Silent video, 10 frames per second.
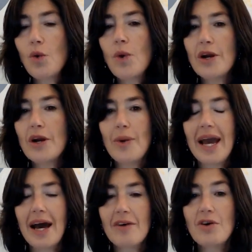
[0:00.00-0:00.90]
where you
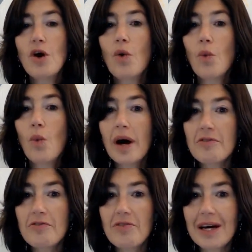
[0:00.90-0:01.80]
have
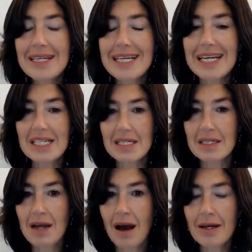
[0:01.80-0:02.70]
one fund in
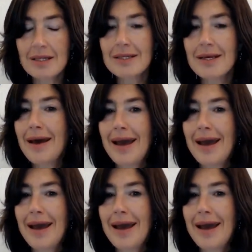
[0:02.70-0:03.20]
stocks,